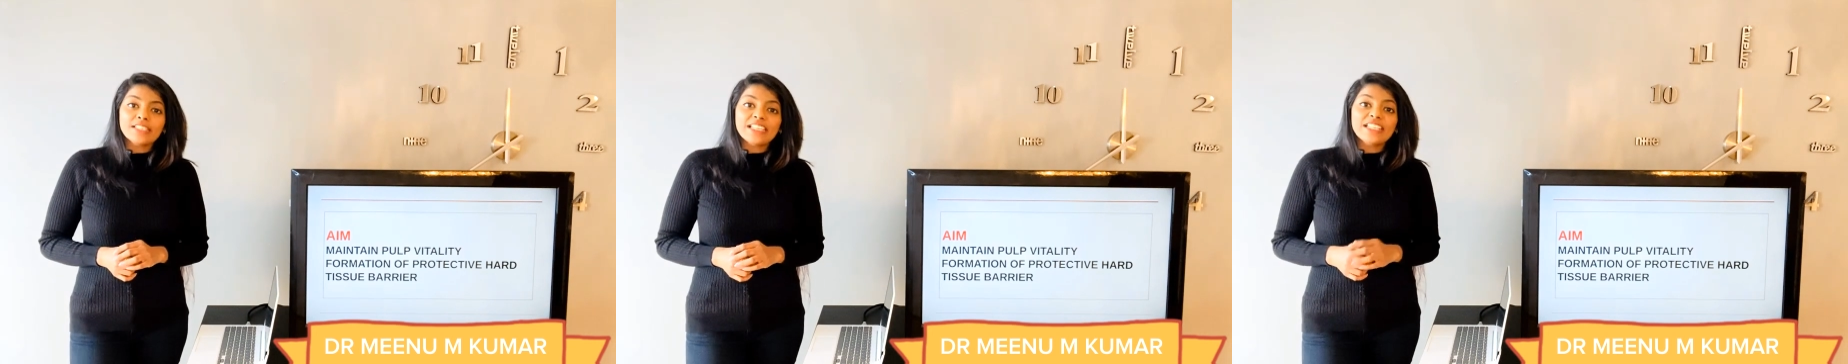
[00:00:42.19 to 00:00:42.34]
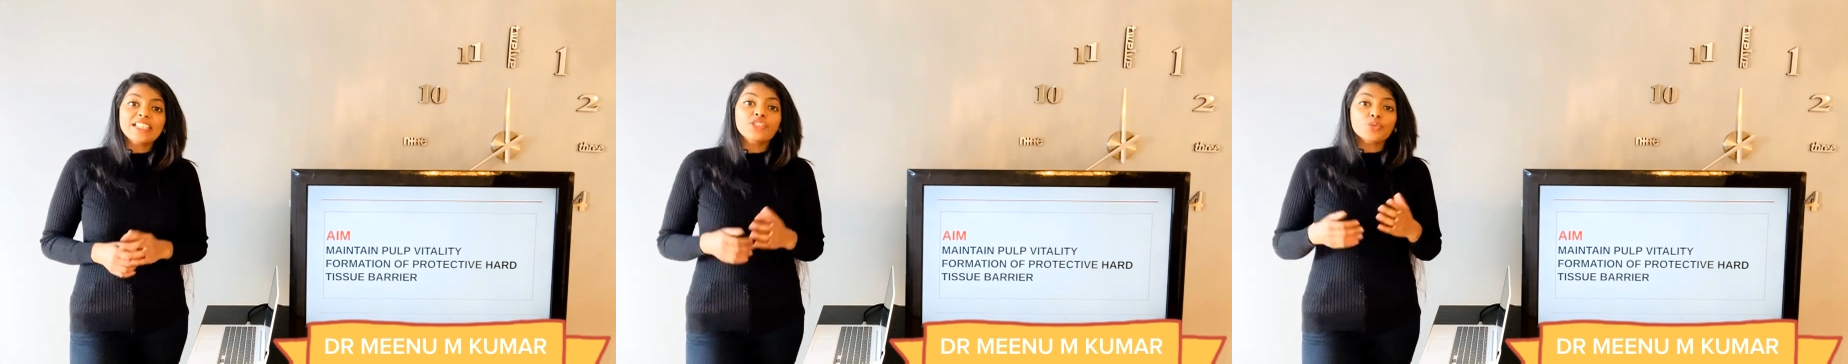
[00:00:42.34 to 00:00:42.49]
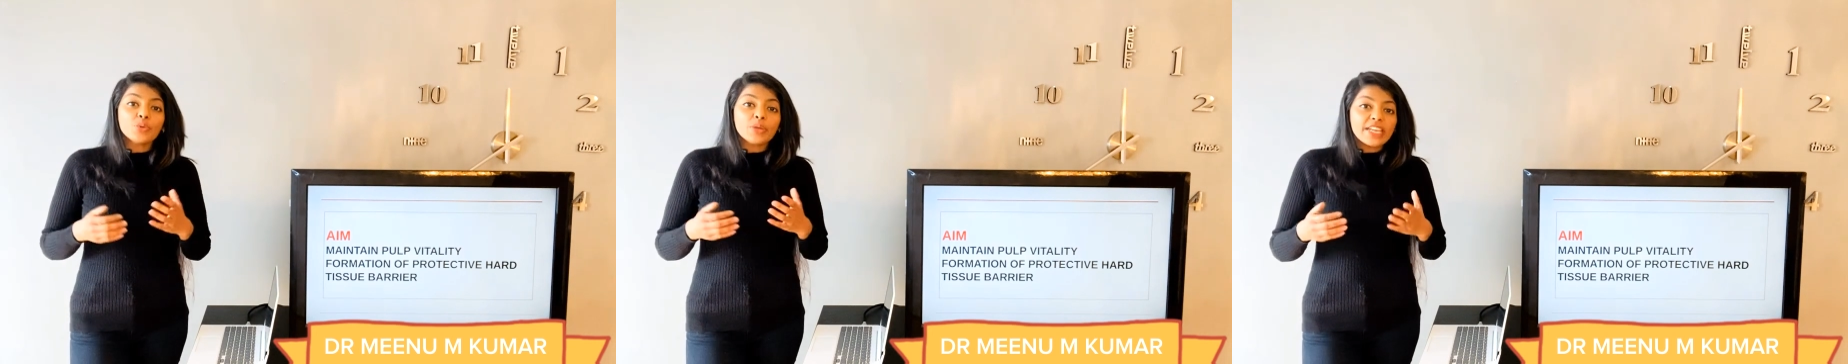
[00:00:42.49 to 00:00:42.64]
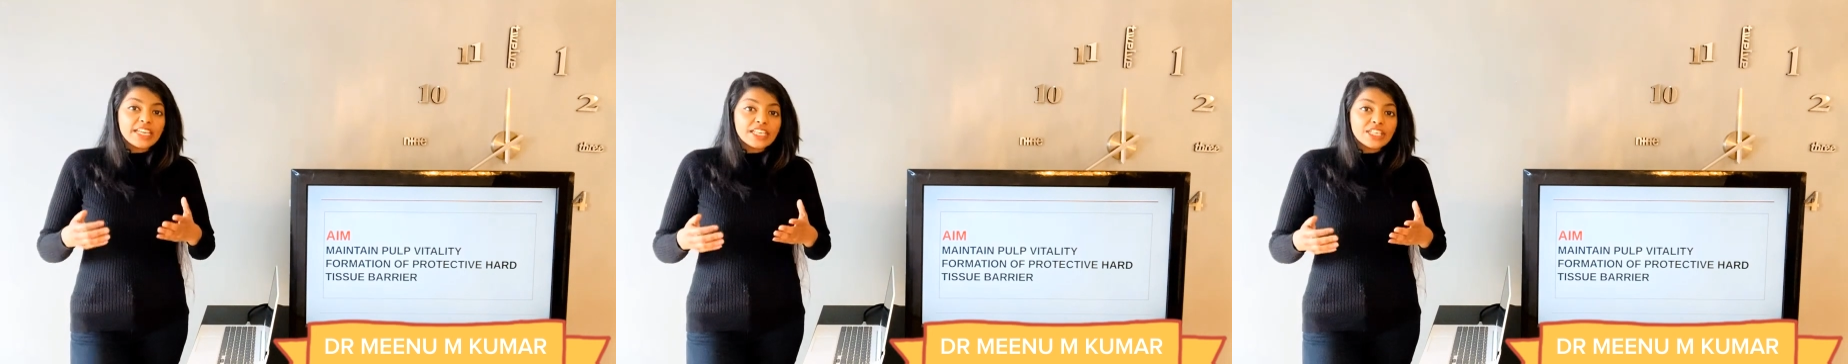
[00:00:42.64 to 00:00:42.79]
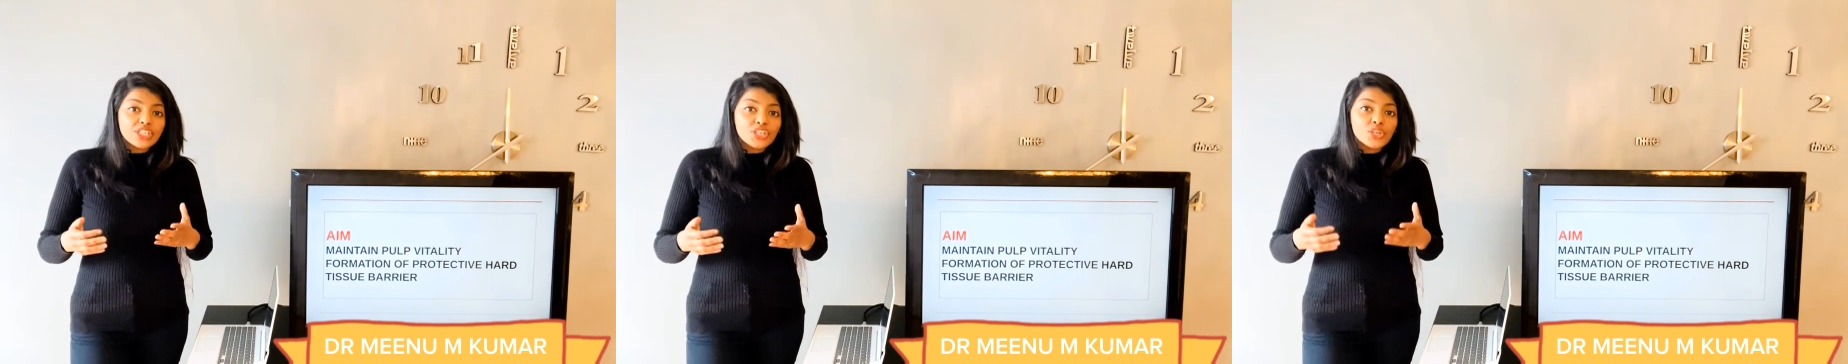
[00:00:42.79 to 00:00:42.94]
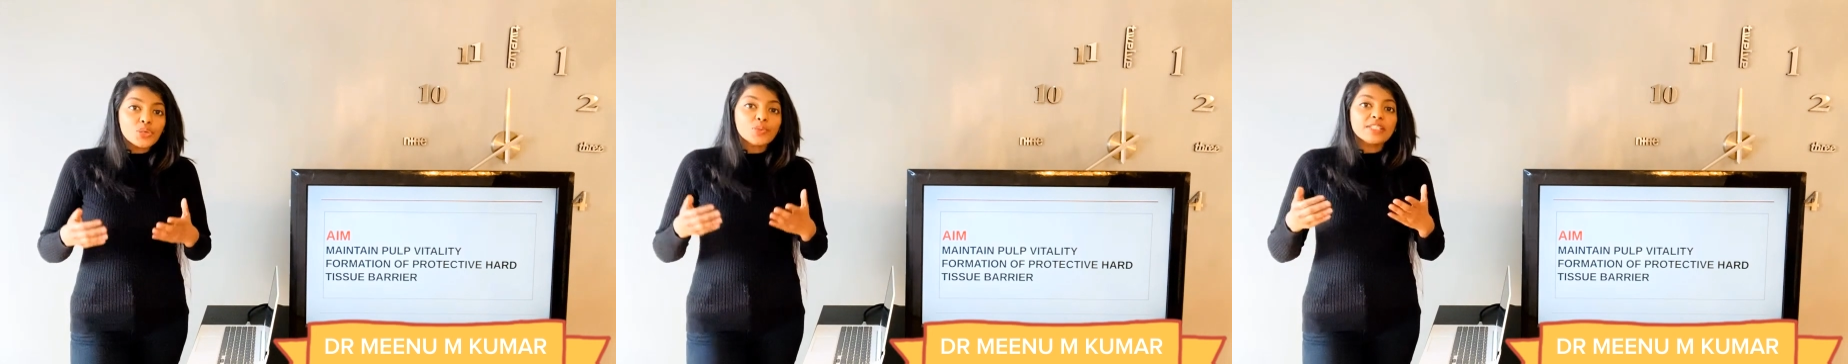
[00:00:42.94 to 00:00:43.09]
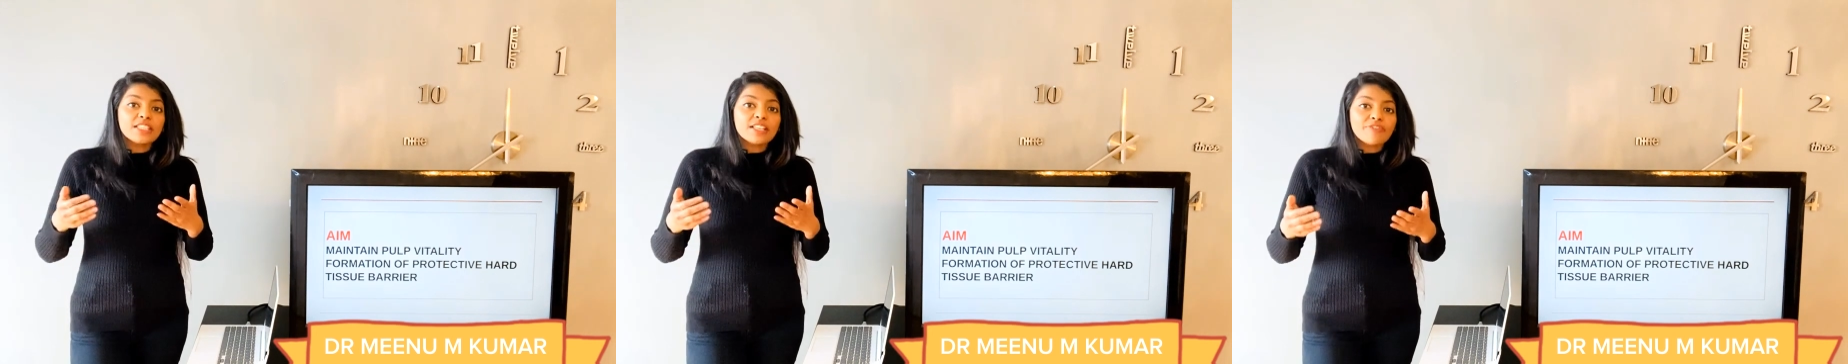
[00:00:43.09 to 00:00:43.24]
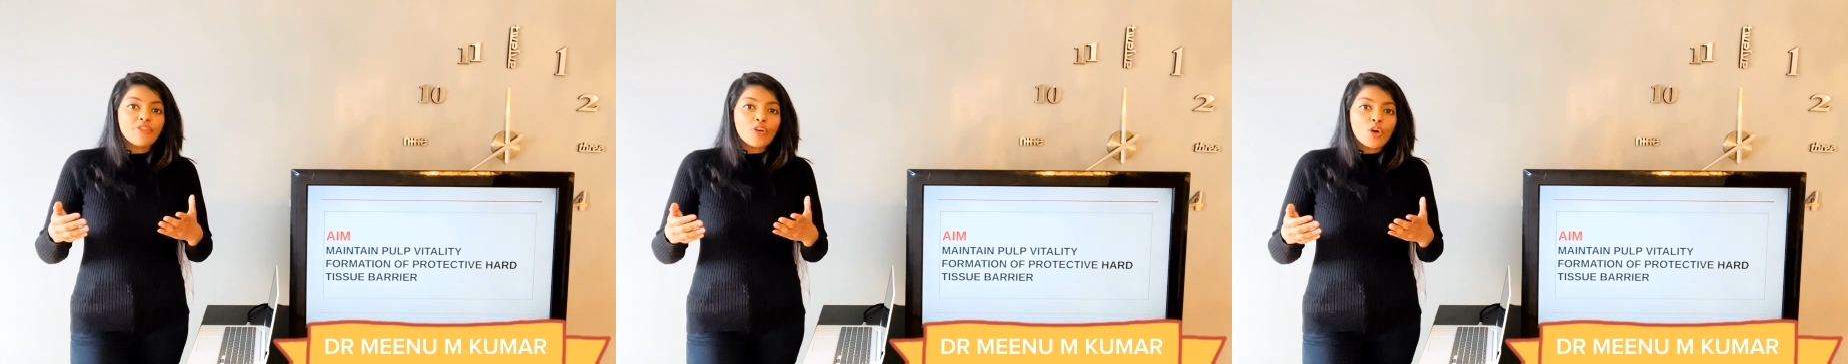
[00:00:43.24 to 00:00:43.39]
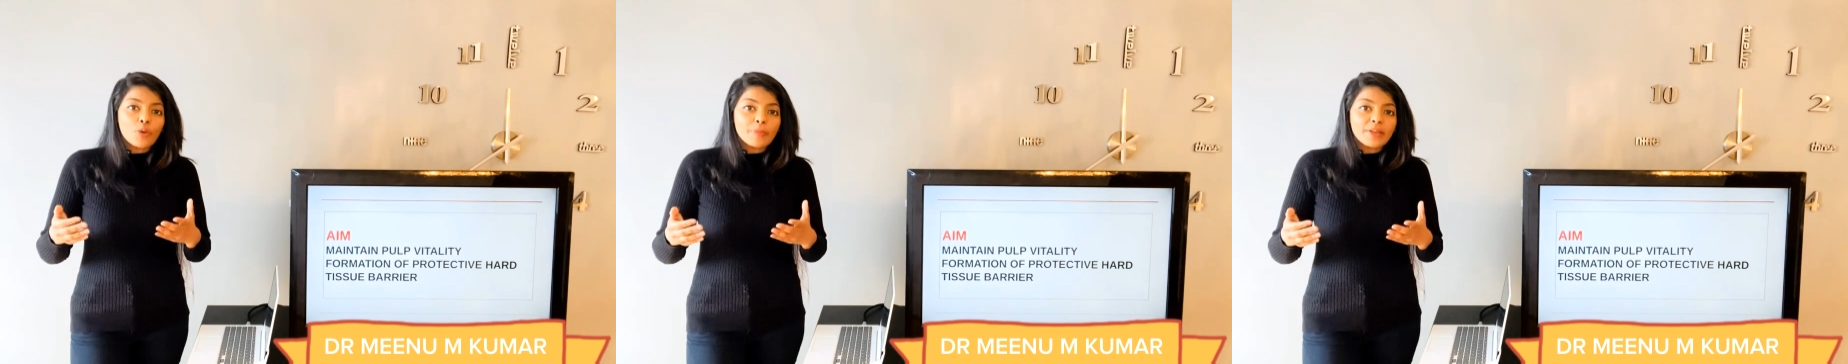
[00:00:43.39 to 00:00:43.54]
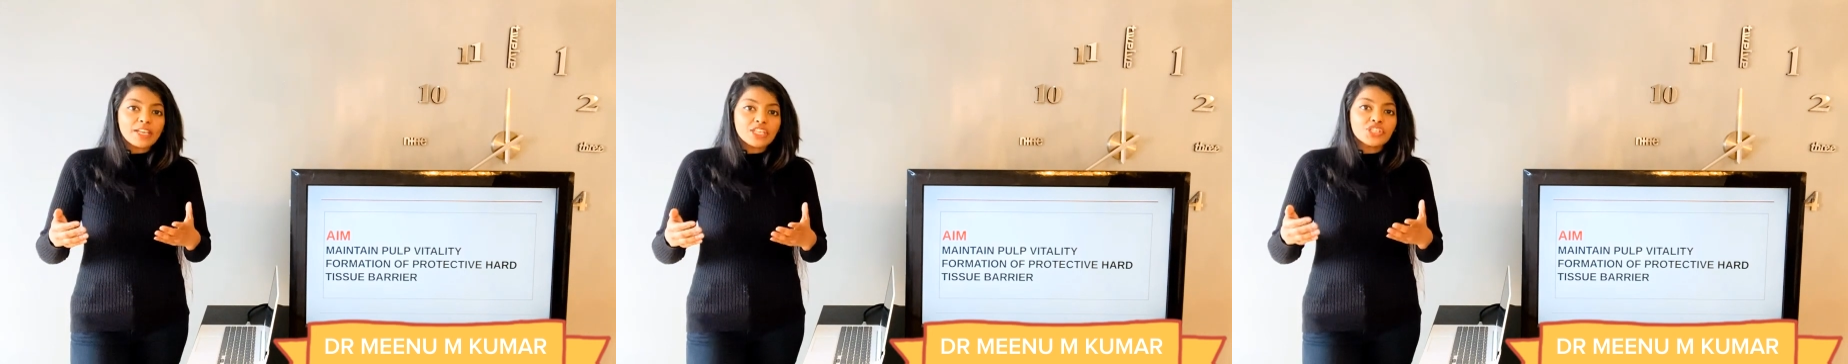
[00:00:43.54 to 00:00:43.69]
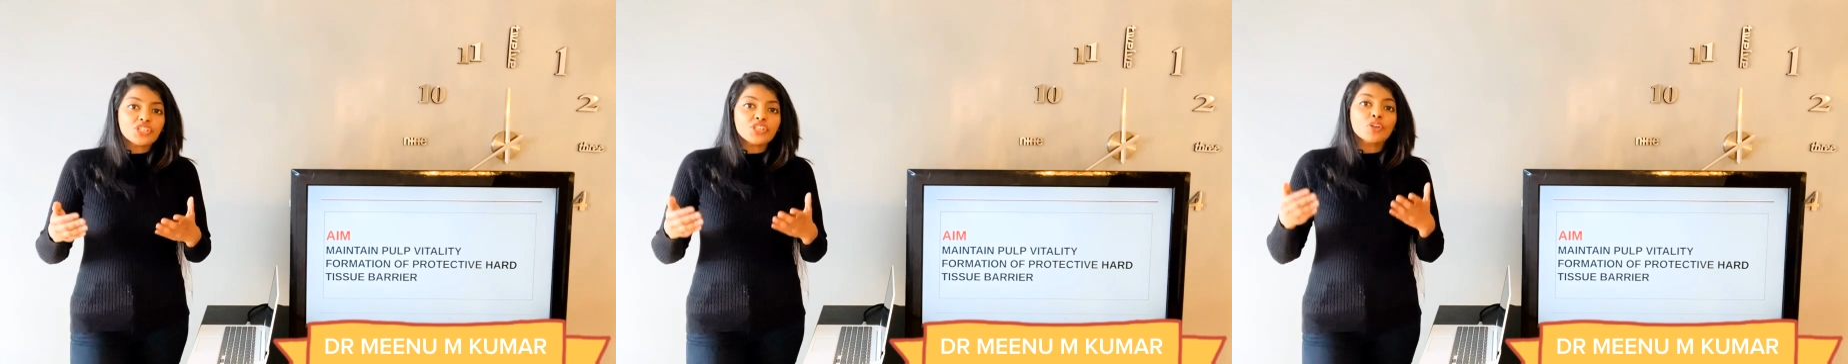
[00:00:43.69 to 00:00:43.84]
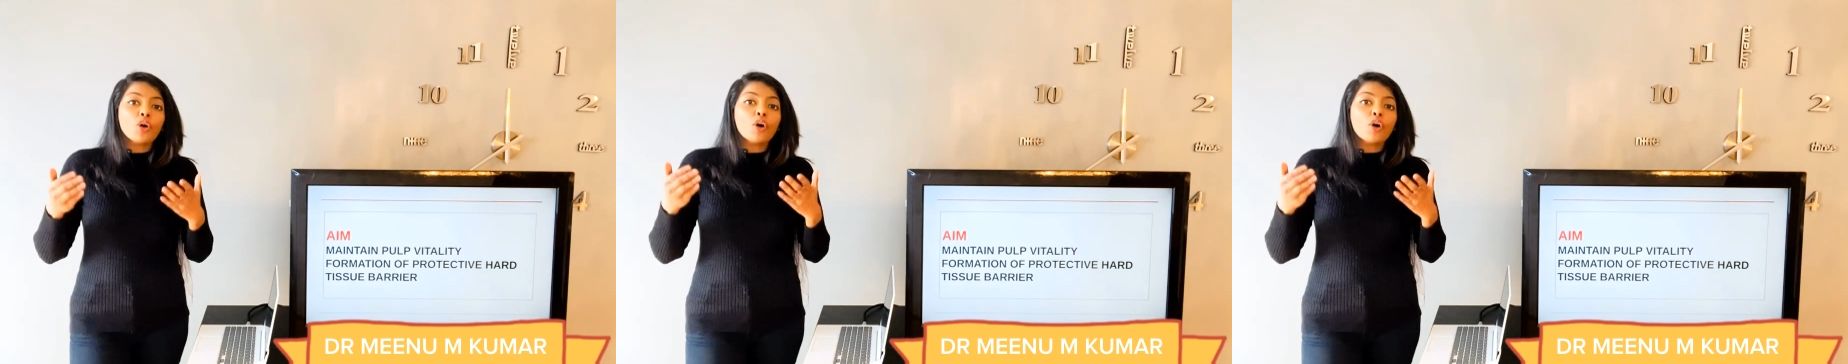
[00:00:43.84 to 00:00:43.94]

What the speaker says: is to induce the formation